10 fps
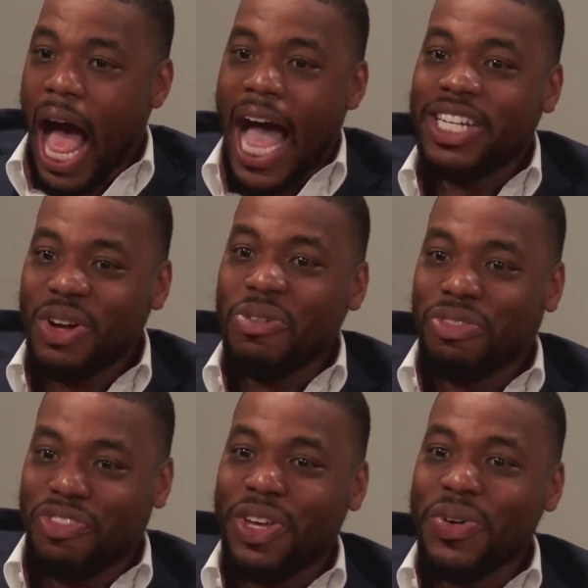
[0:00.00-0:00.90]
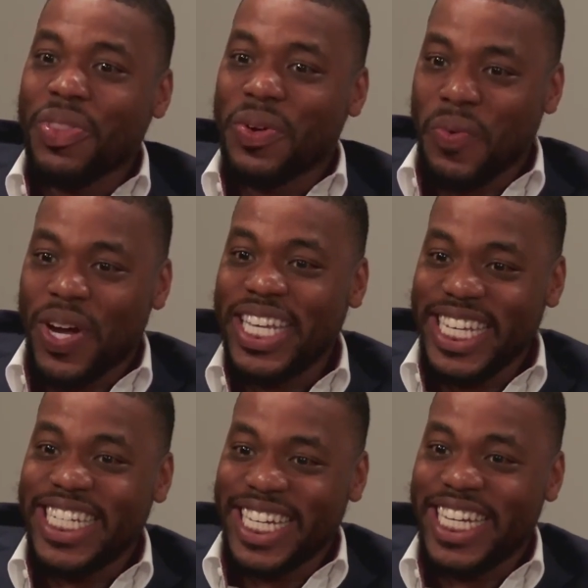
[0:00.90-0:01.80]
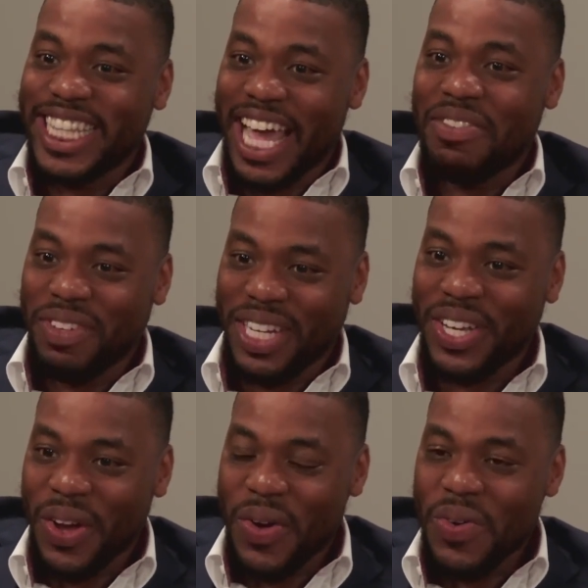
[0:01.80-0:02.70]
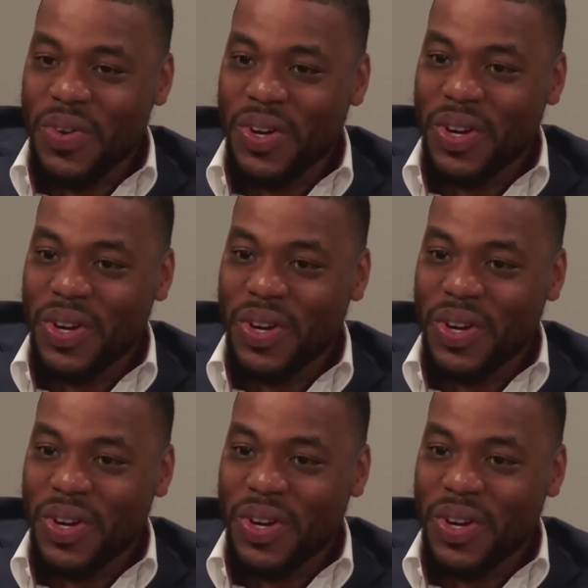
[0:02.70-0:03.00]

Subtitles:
I don't feel that what he did in that video